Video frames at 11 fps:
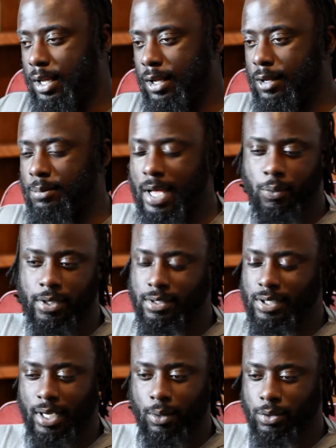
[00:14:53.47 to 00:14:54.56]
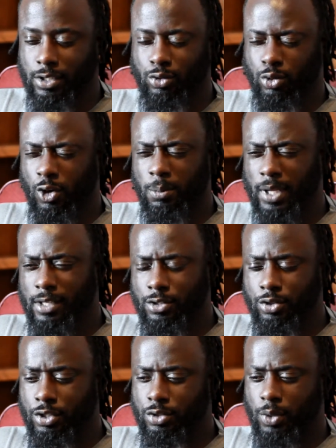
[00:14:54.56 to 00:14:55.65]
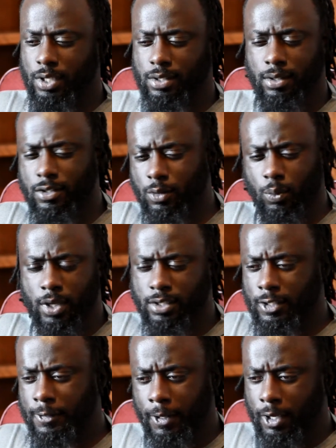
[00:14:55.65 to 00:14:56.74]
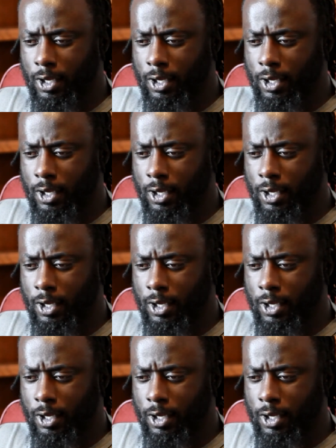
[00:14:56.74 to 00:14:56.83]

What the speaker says: I wouldn't say it was a trailblazer situation, because it wasn't